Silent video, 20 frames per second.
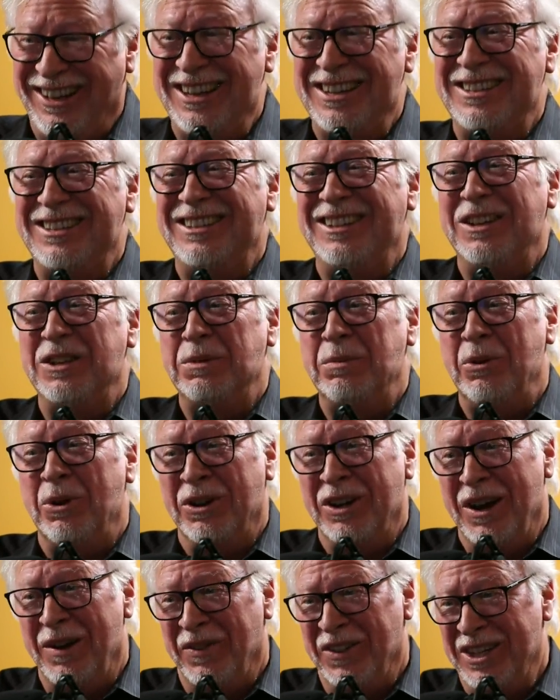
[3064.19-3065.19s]
because there's
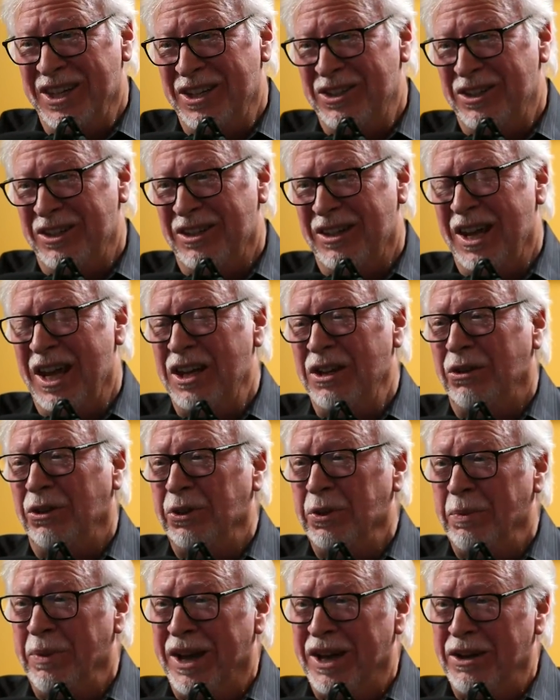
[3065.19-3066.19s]
more competition, and
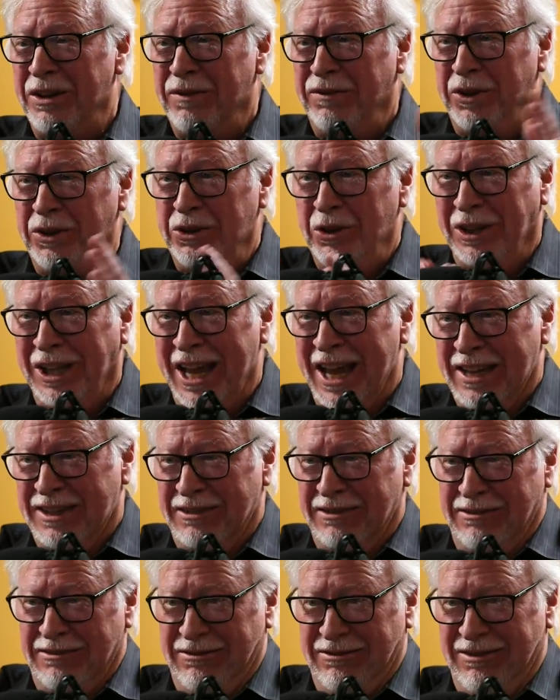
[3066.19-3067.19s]
you'll do better if you do
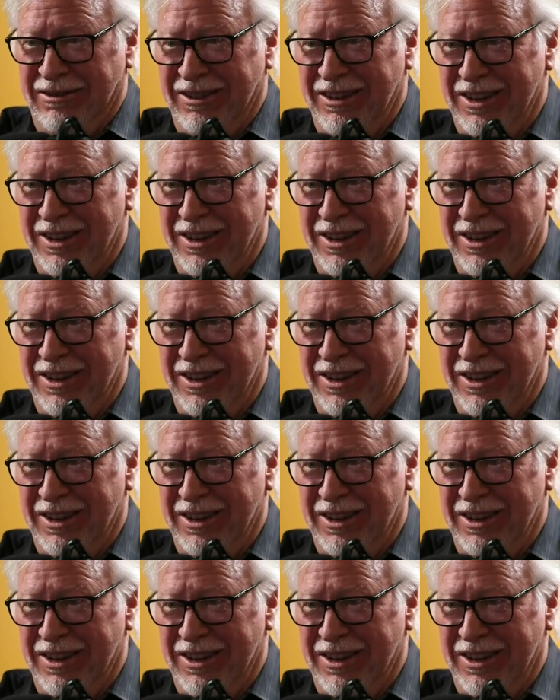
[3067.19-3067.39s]
less.